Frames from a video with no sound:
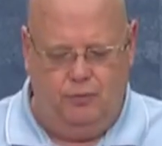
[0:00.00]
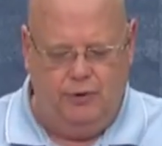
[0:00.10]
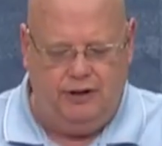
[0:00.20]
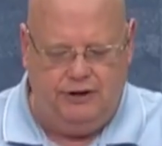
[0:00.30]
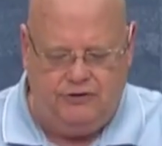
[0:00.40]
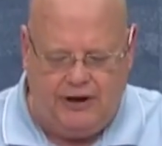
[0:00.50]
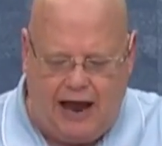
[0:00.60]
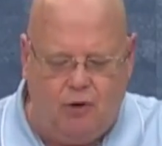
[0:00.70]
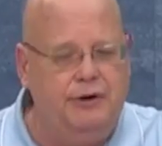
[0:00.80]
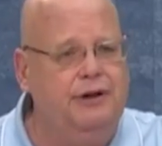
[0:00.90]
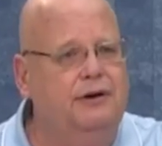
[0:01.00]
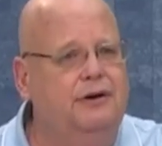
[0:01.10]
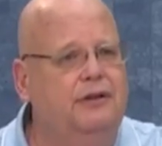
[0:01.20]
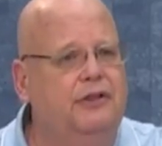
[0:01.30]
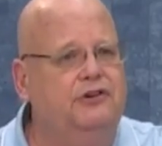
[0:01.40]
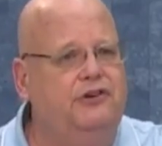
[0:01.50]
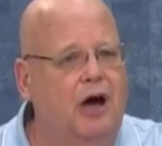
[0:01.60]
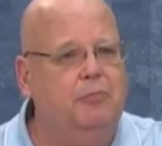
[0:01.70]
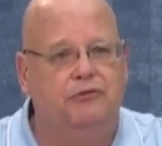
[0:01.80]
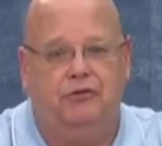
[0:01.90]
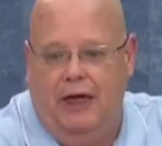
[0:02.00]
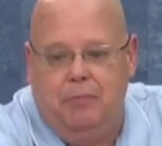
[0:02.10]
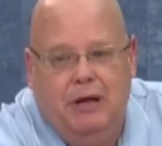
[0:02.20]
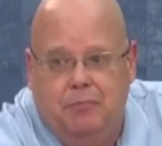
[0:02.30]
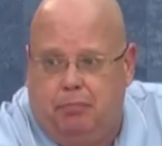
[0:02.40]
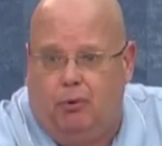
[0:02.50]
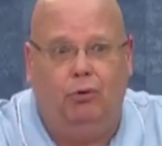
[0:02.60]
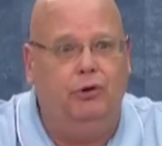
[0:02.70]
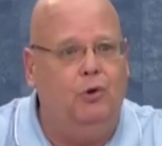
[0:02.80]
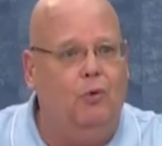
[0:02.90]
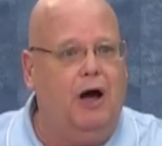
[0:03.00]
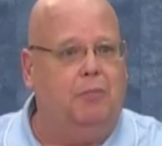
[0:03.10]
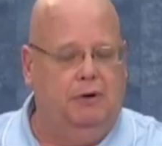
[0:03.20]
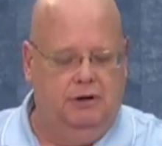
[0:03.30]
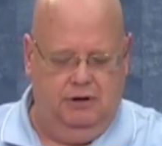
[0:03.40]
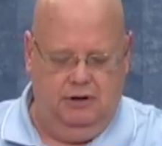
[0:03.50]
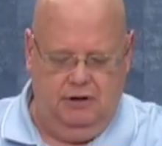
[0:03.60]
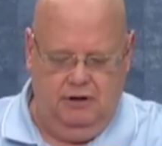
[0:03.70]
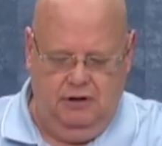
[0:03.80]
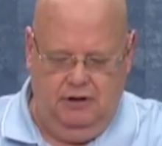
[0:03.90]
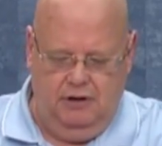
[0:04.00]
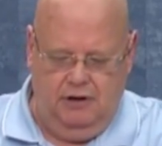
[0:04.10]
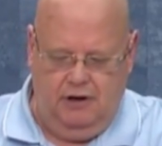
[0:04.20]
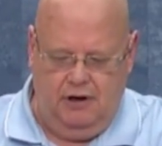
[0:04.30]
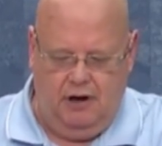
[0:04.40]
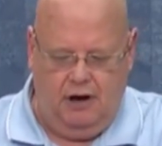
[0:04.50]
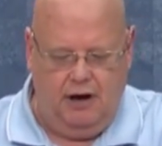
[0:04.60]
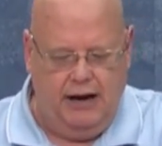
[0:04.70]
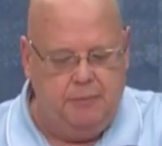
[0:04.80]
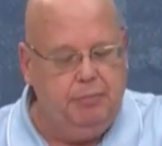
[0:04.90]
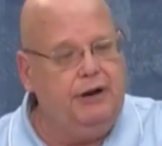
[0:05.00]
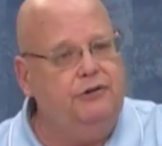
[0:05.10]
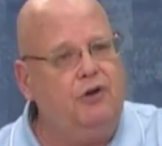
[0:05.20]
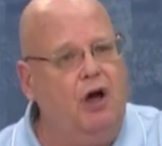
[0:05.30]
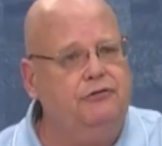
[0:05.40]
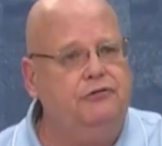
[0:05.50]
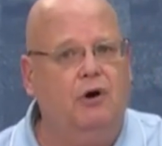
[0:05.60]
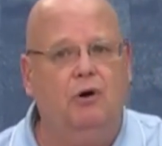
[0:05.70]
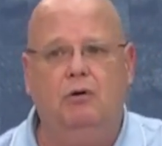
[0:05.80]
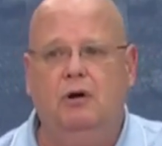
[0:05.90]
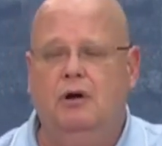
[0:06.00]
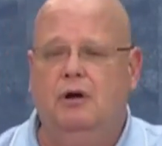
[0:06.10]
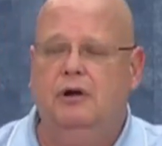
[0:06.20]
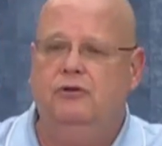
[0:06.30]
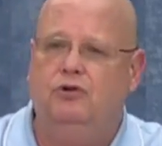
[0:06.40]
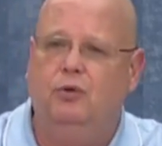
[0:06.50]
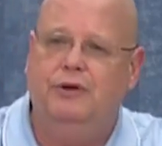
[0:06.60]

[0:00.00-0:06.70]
really down in the dumps. Let me pull you up. All right? But it's also to